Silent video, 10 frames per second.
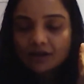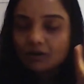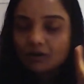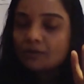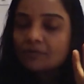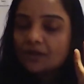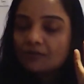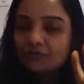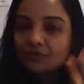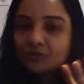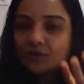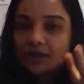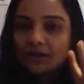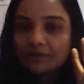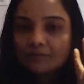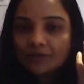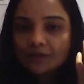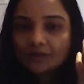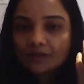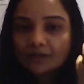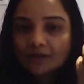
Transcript: herbs and food items and